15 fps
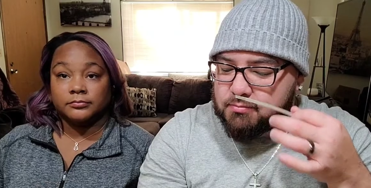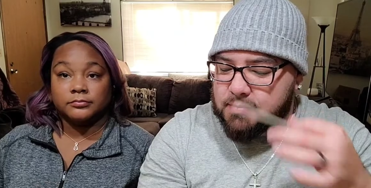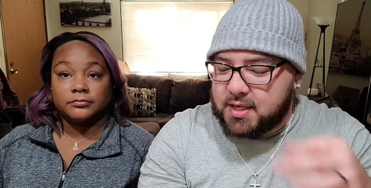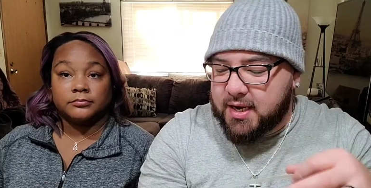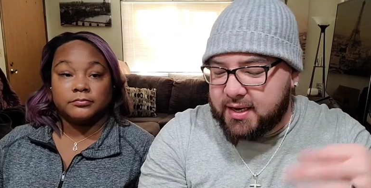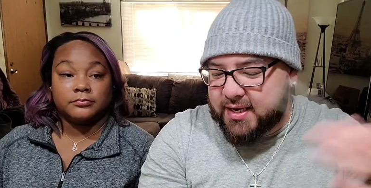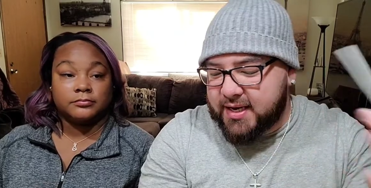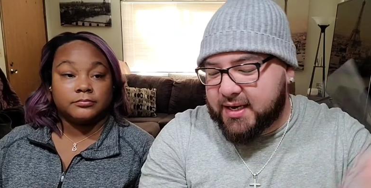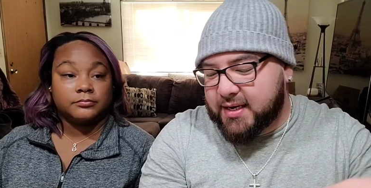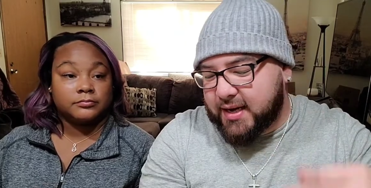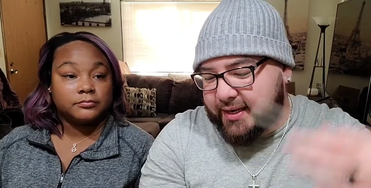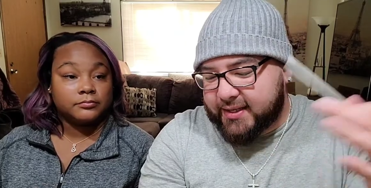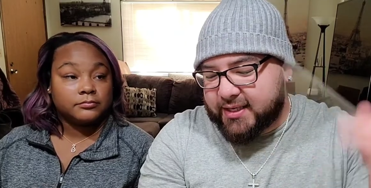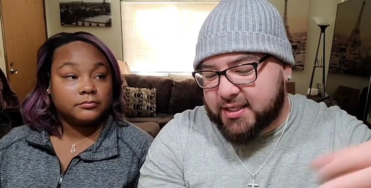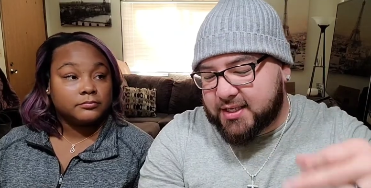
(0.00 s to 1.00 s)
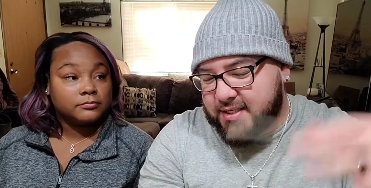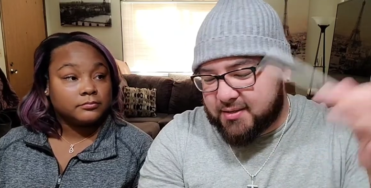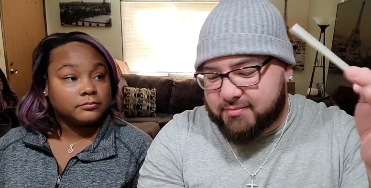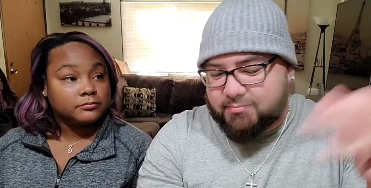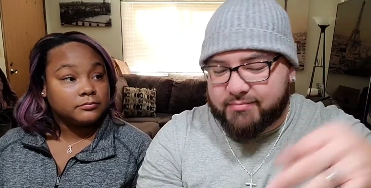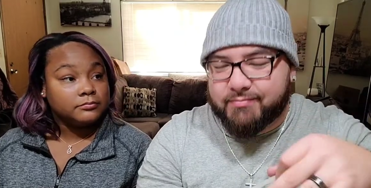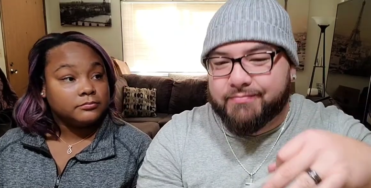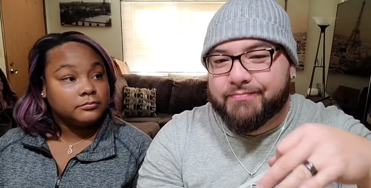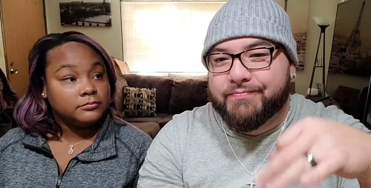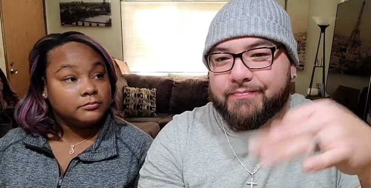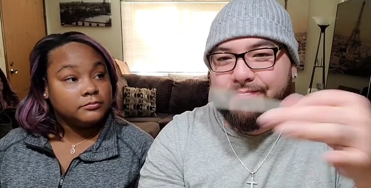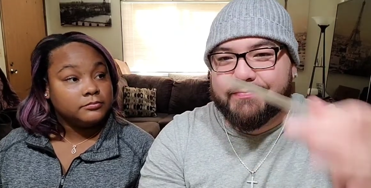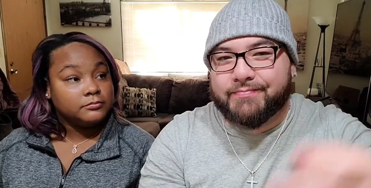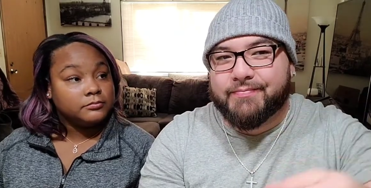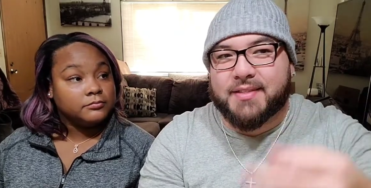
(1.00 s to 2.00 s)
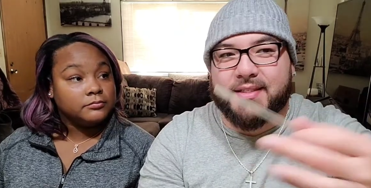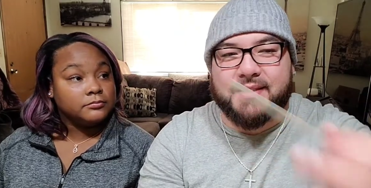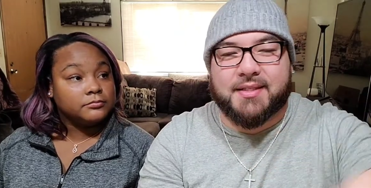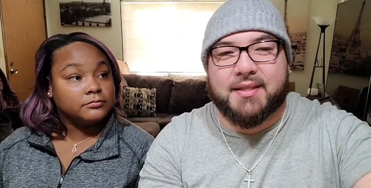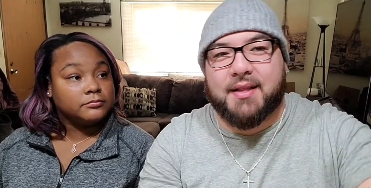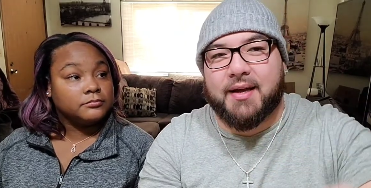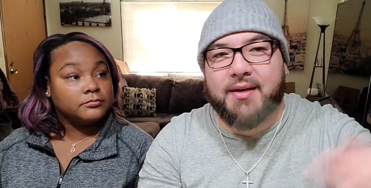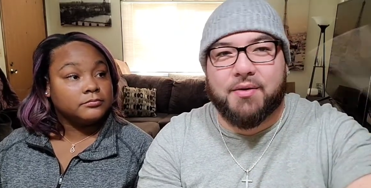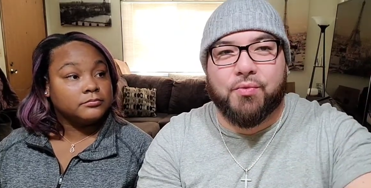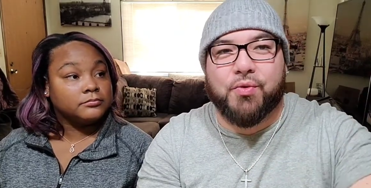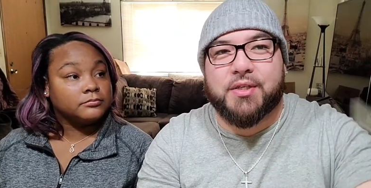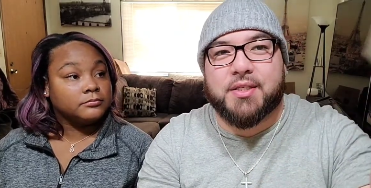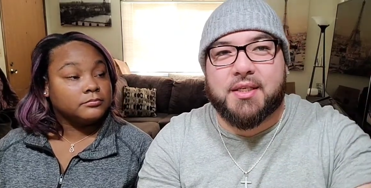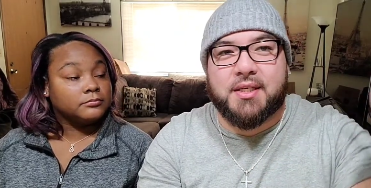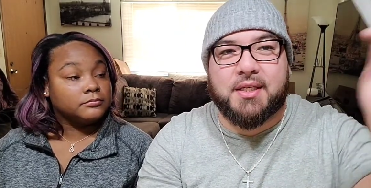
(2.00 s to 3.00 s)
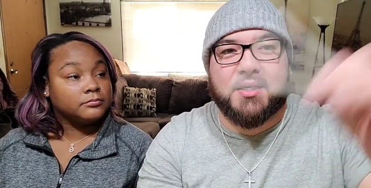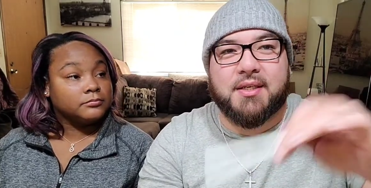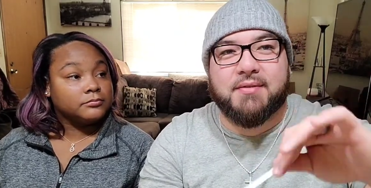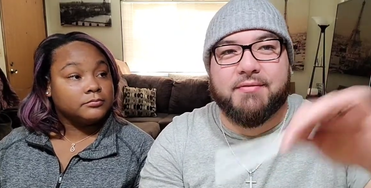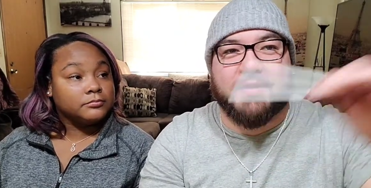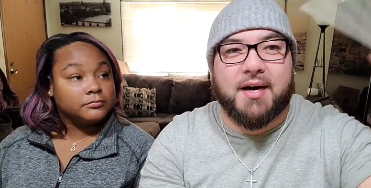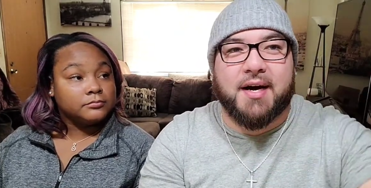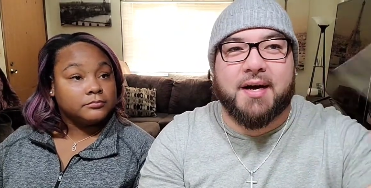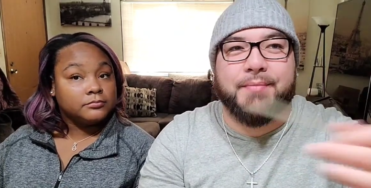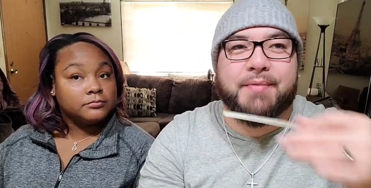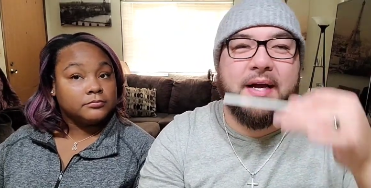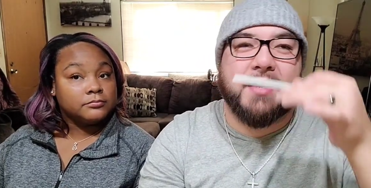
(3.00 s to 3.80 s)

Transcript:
Speaker 1: Kind of getting like this slight whiskey vibe.